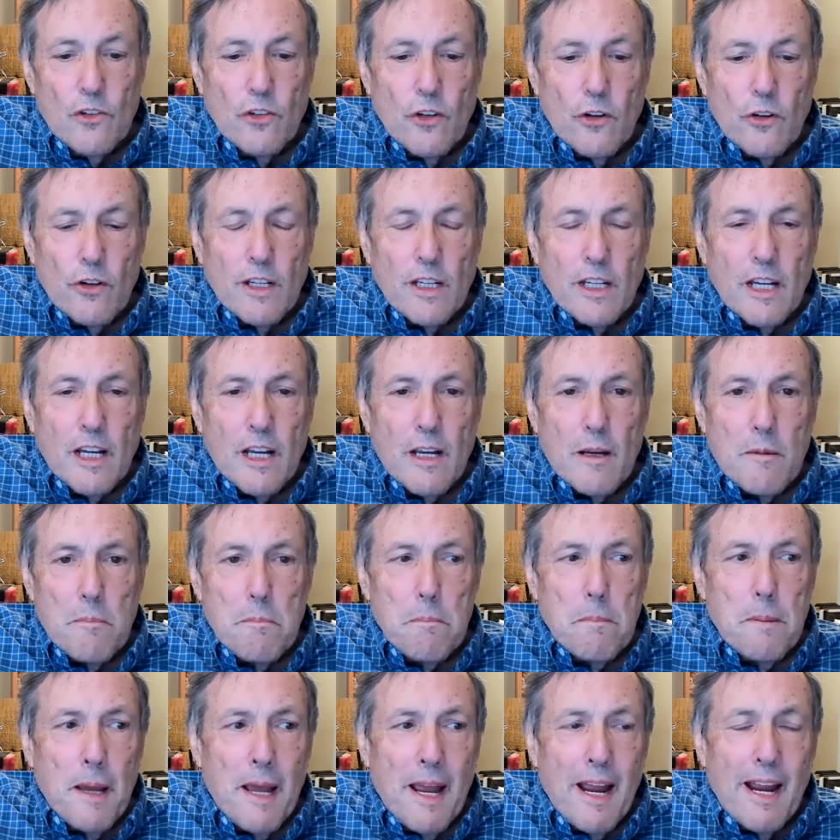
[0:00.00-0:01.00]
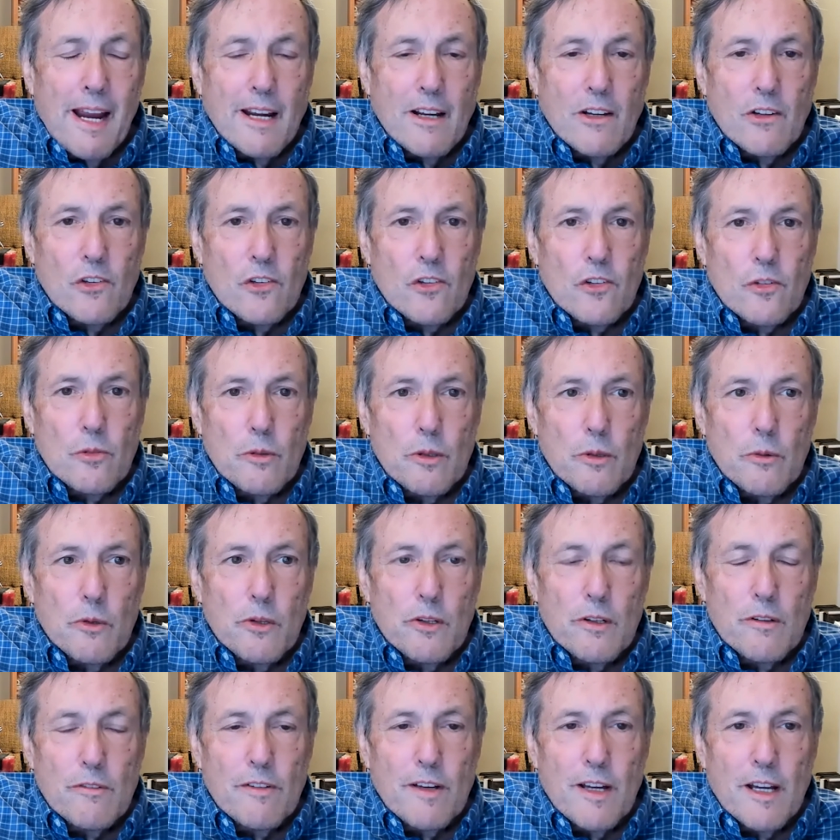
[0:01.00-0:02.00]
So to keep pace, we
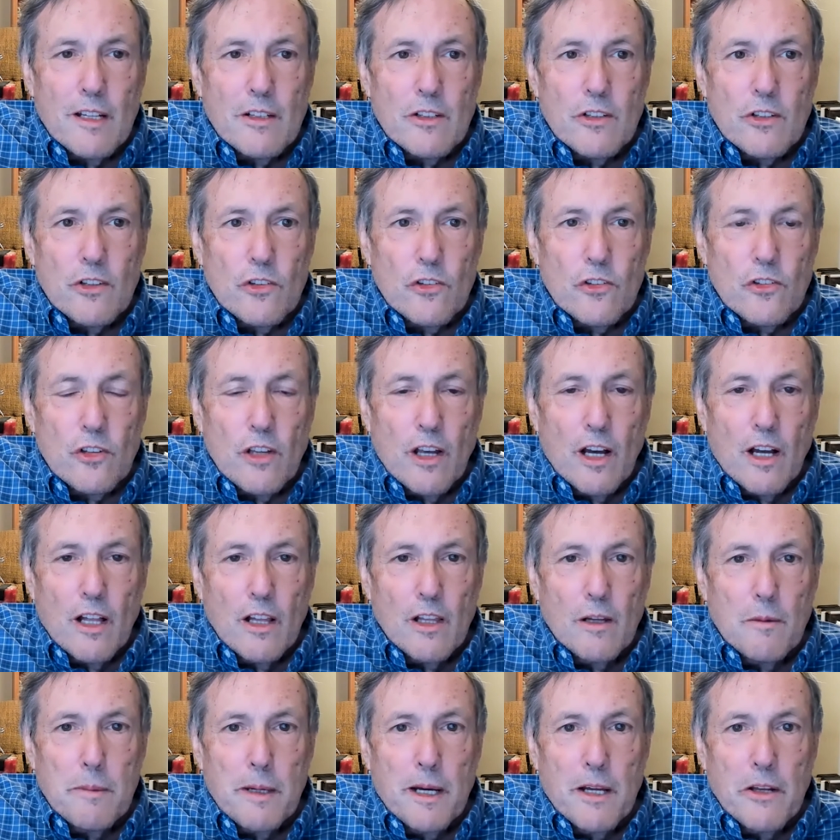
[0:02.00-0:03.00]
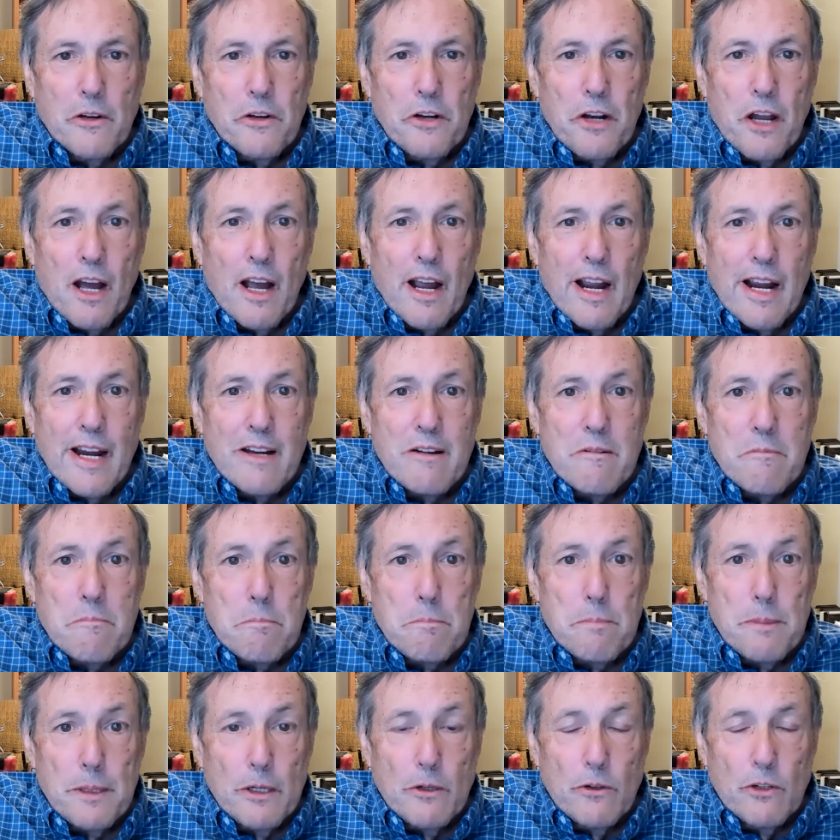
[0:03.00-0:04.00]
would have had to sell about
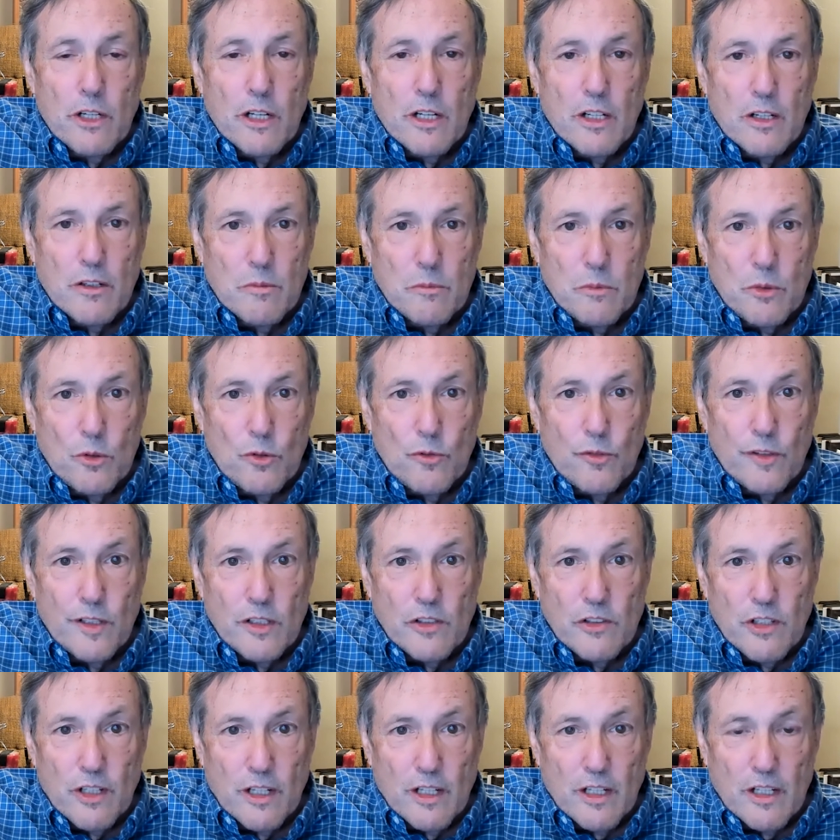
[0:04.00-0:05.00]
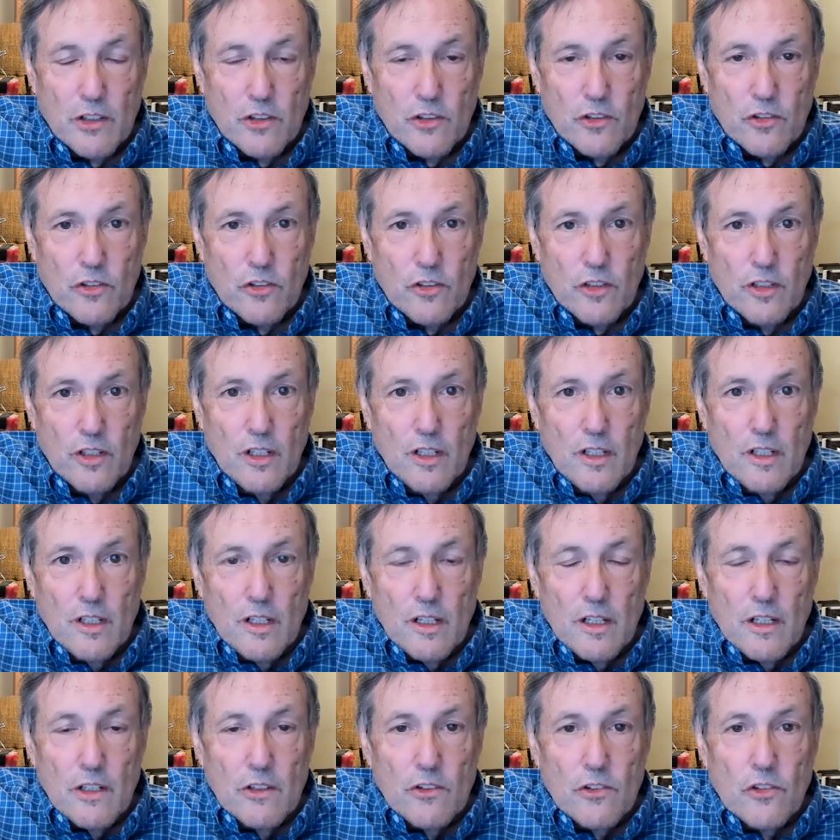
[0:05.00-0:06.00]
9 billion movie tickets.
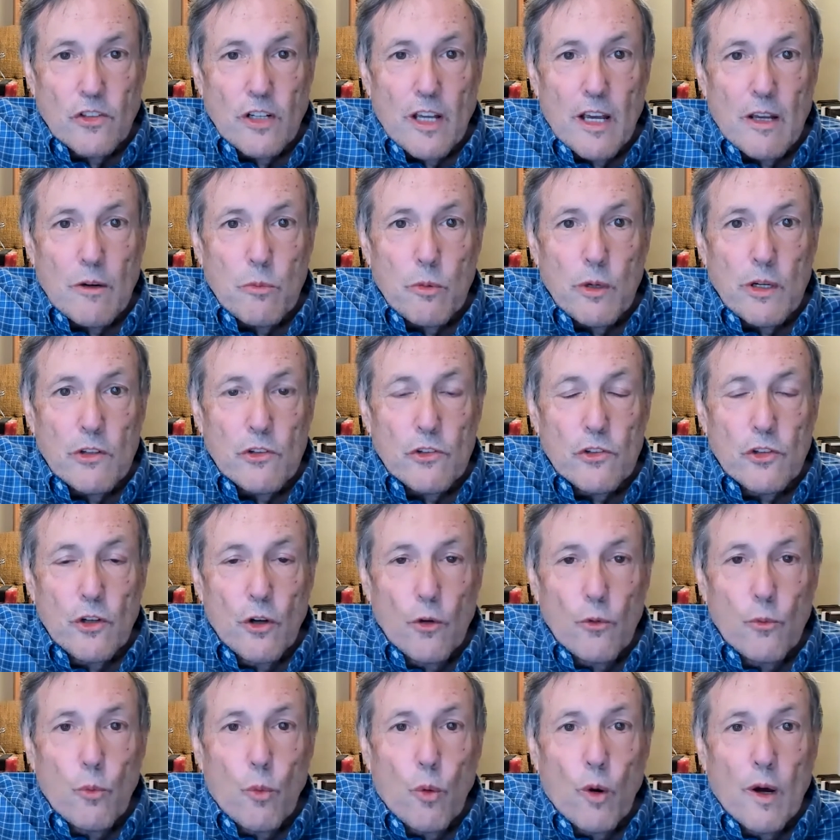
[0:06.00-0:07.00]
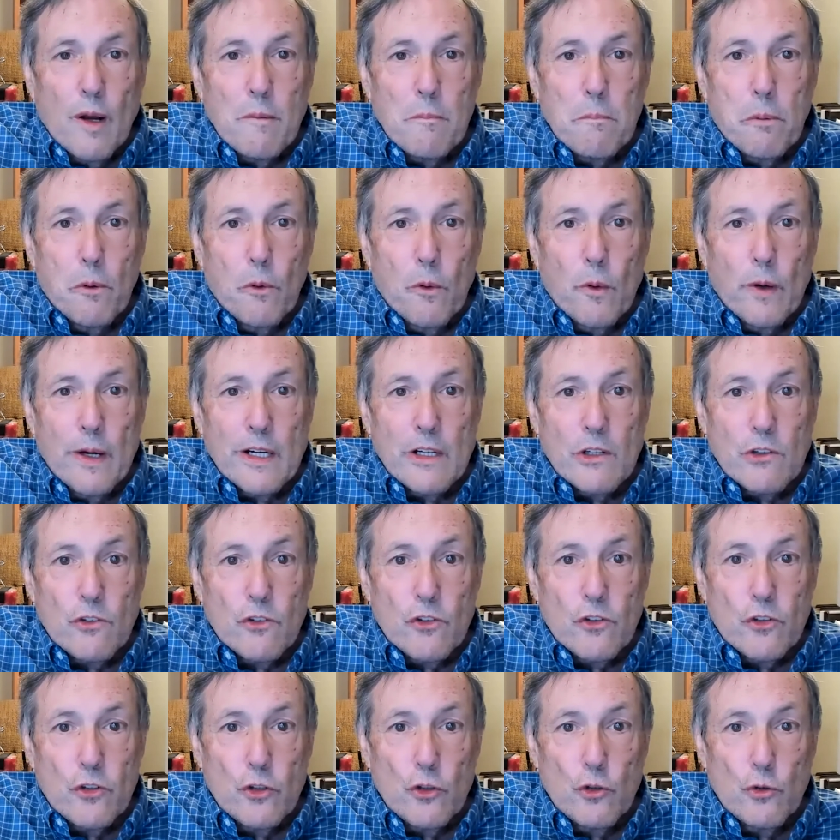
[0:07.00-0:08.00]
Instead, we sold 1.2
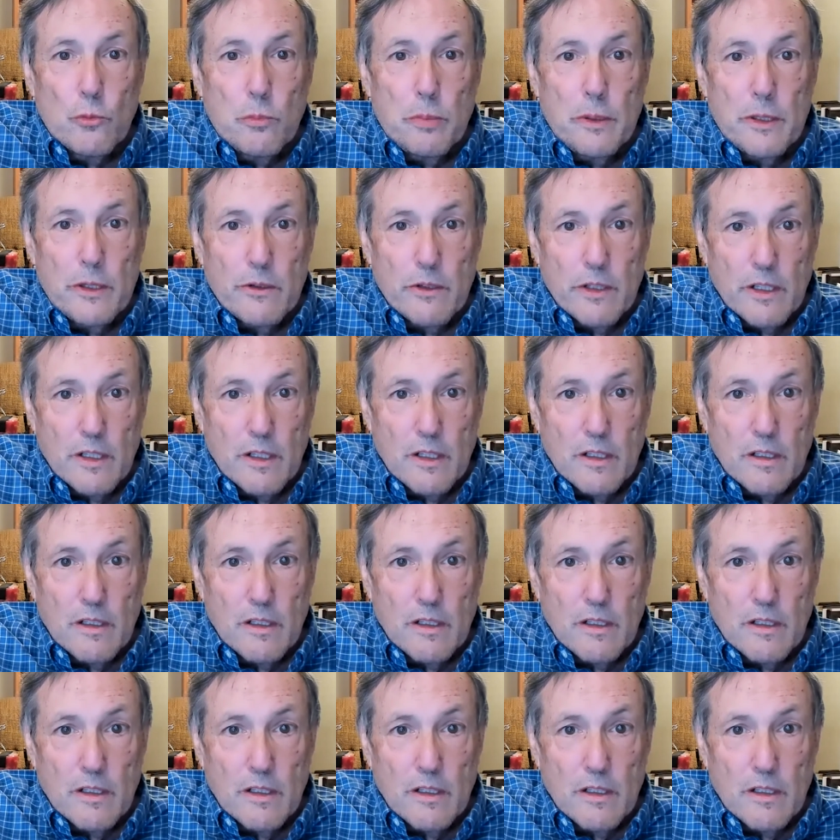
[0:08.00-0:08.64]
billion.